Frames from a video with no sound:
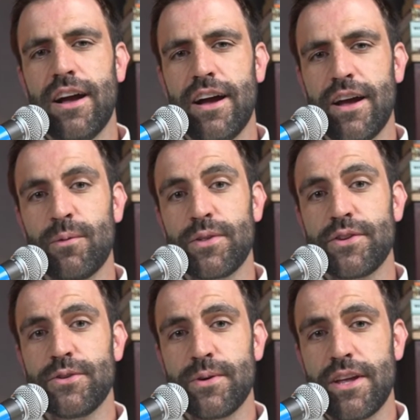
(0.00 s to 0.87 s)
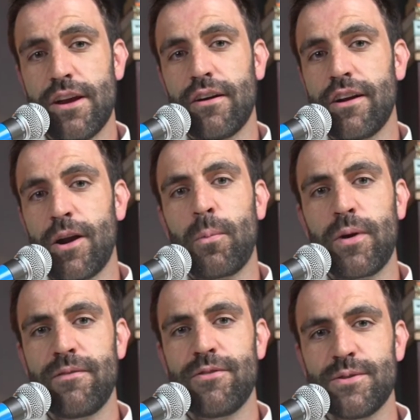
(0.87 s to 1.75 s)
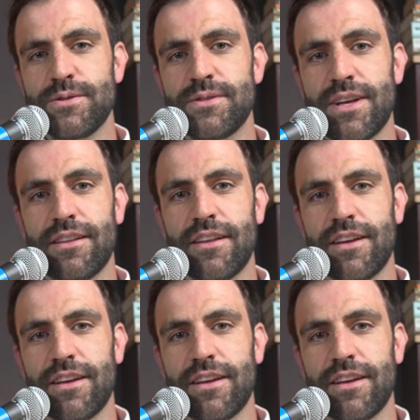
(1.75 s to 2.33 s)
And what they're doing here. And in our preview, as you said,